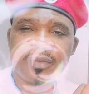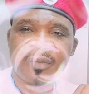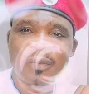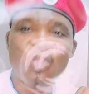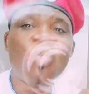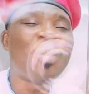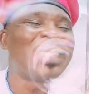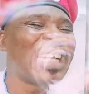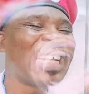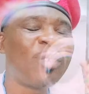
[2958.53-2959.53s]
No
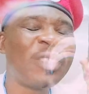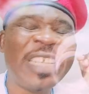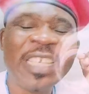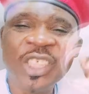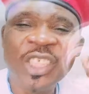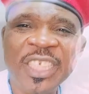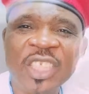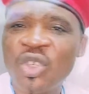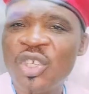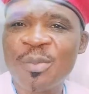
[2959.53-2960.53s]
matter what they inject
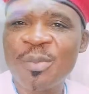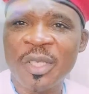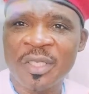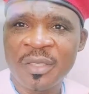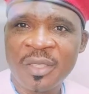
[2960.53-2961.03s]
into his body,